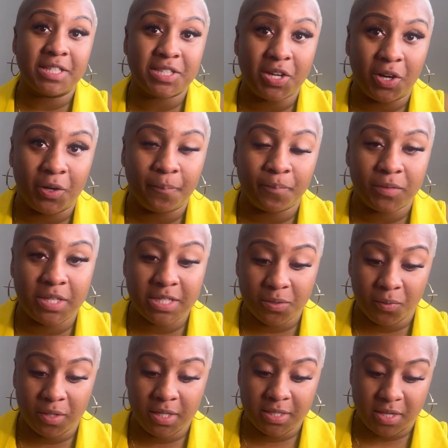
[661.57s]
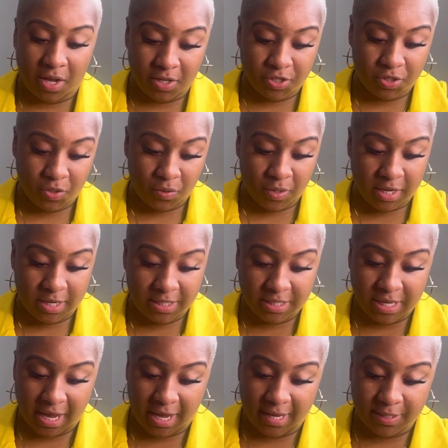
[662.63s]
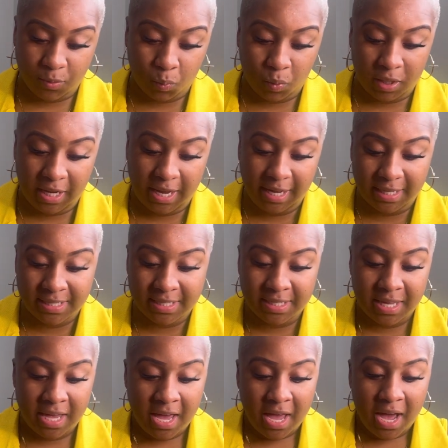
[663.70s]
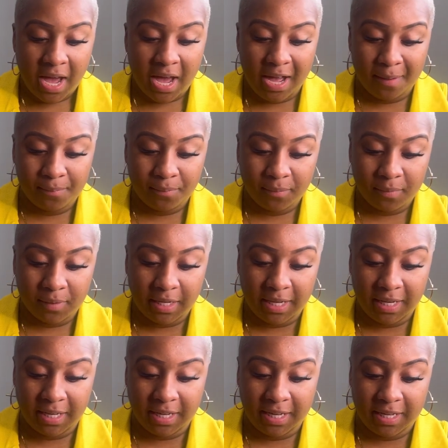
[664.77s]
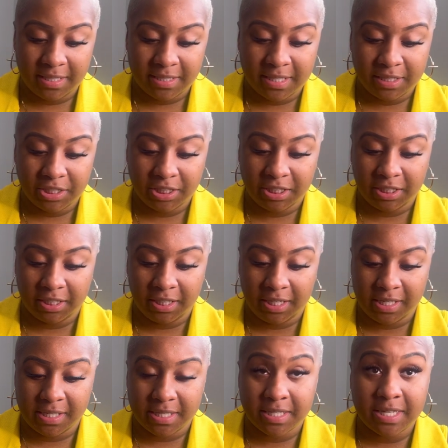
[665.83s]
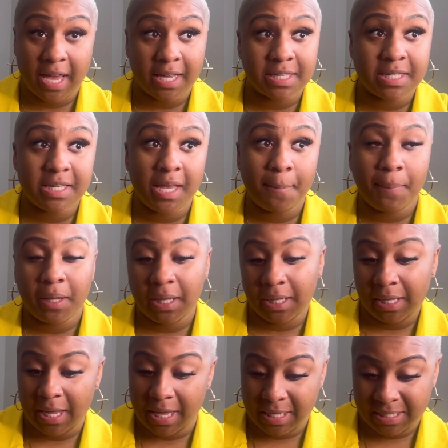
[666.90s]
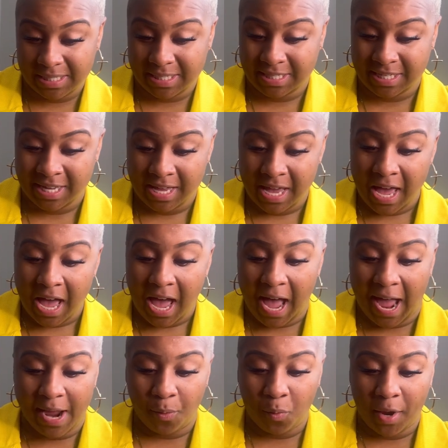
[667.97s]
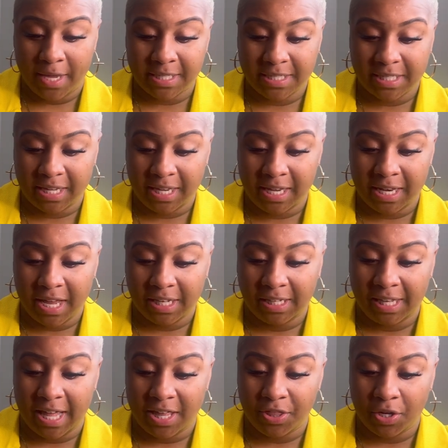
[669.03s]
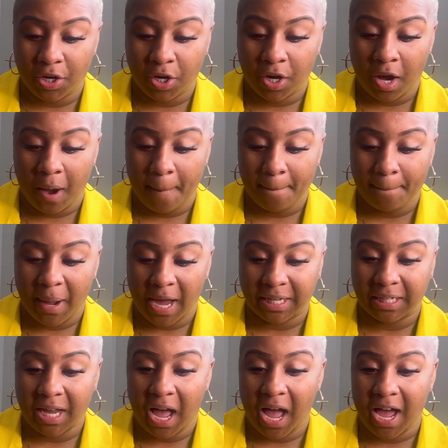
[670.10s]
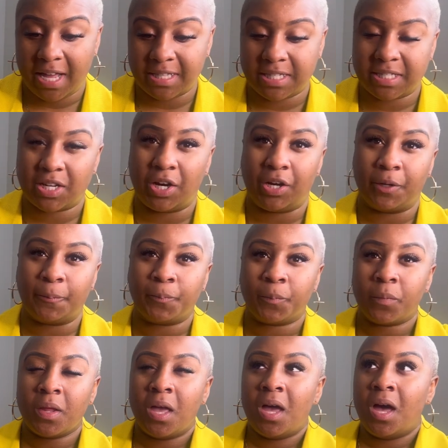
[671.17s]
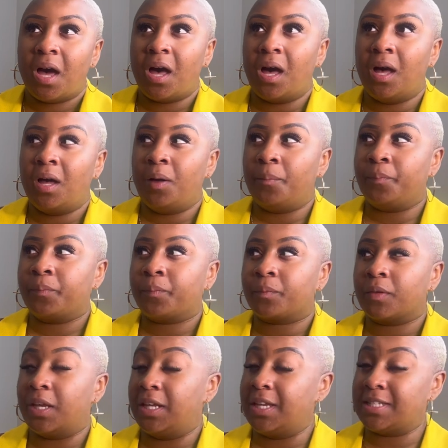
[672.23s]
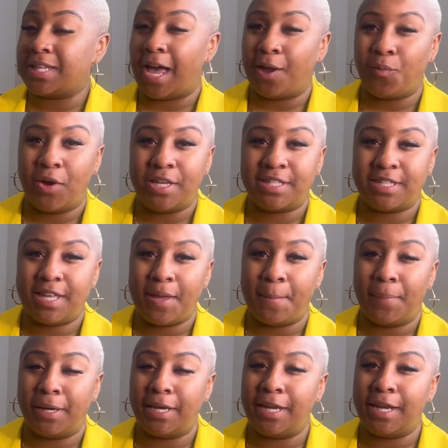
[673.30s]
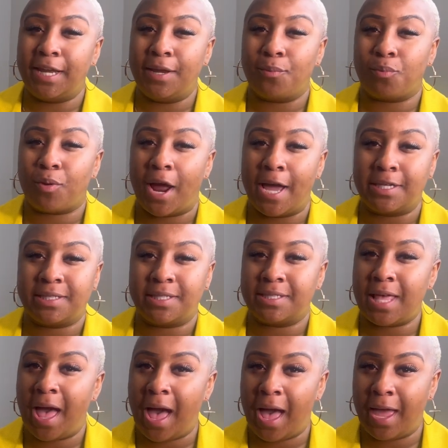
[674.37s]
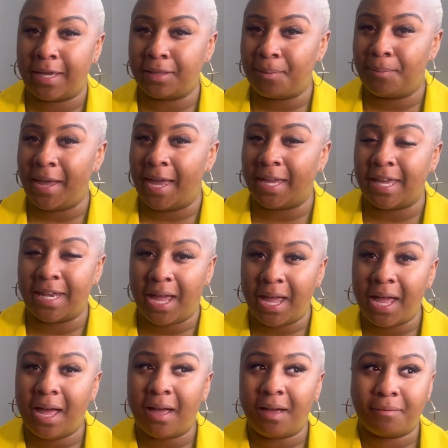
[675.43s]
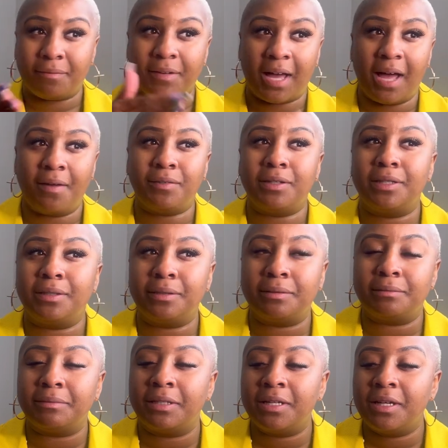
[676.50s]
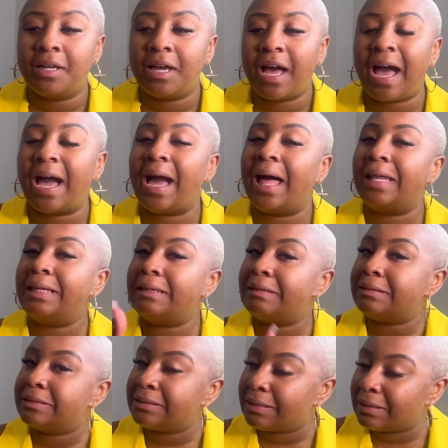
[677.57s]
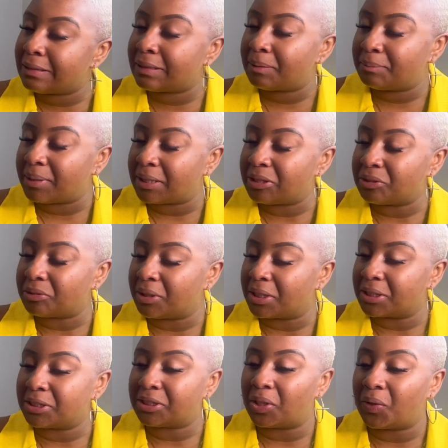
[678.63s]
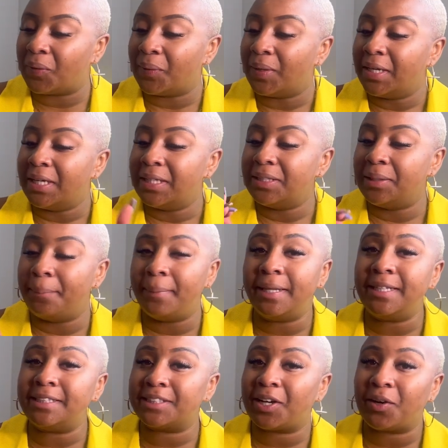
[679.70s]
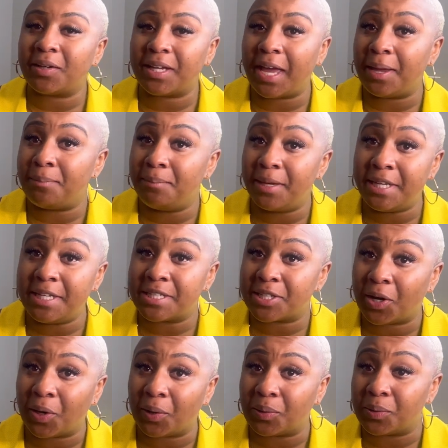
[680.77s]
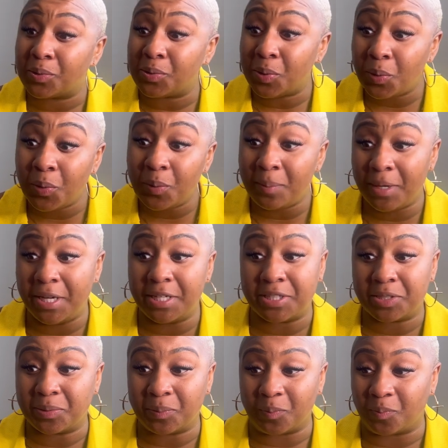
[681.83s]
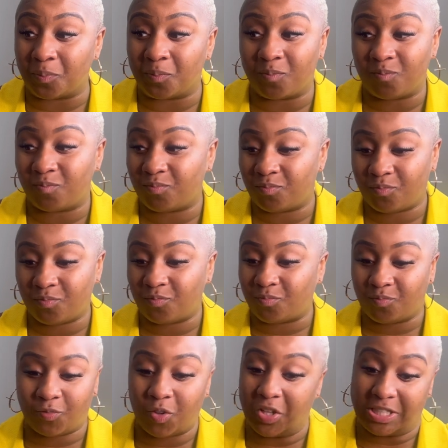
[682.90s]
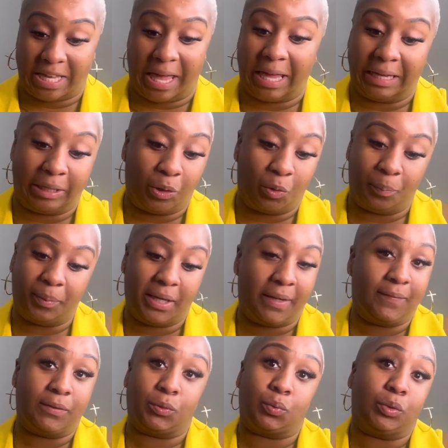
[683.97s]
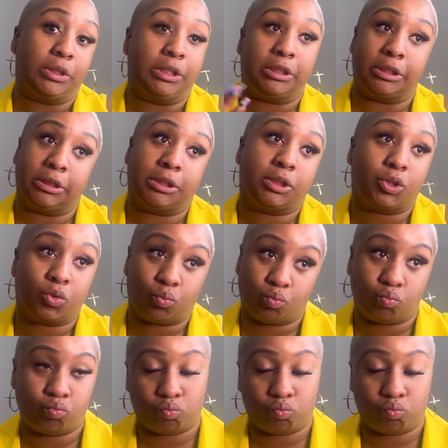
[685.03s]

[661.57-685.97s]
skirt. This one is also in a size 1X. It is the Shein Sexy Plus high-waisted leather bodycon skirt. It is high-waisted, but it rises high in the back. And I got a little junk in my trunk, so the mini skirt can't mini skirt too much, cause I ain't gonna be able to really just